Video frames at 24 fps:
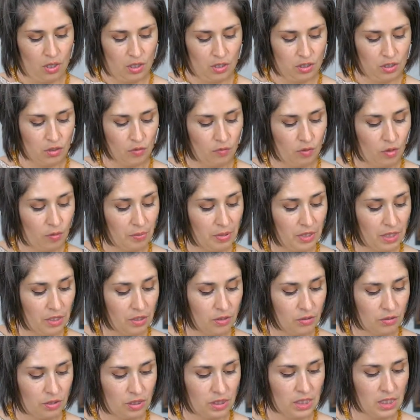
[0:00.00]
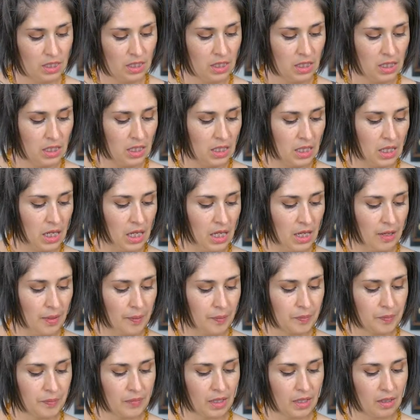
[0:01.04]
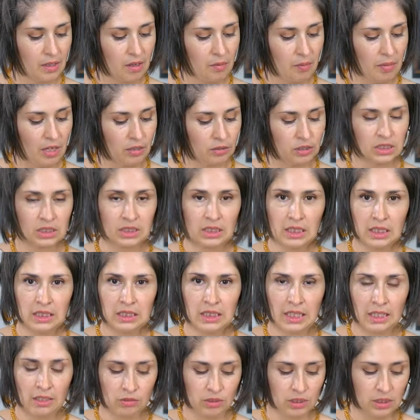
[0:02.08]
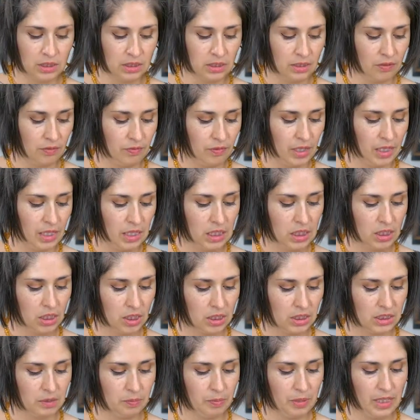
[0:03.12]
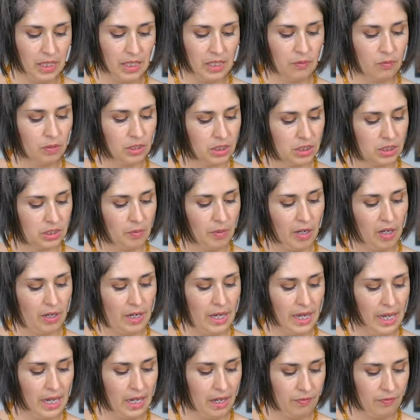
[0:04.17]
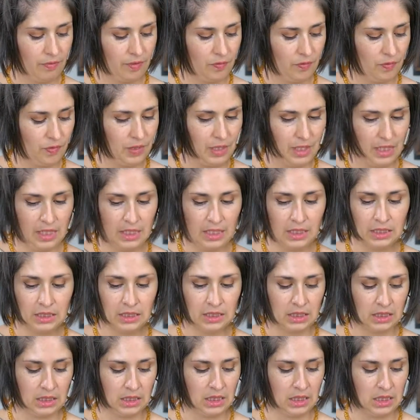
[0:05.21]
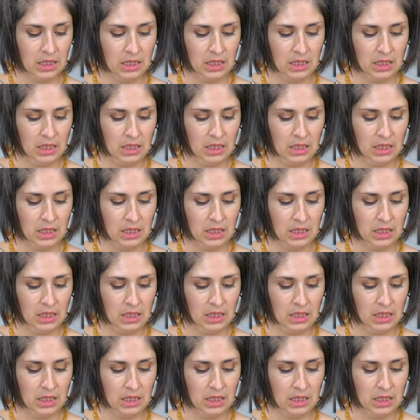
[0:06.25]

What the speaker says: So we'll be using about 6 ounces of uncooked spaghetti, which is about half of this.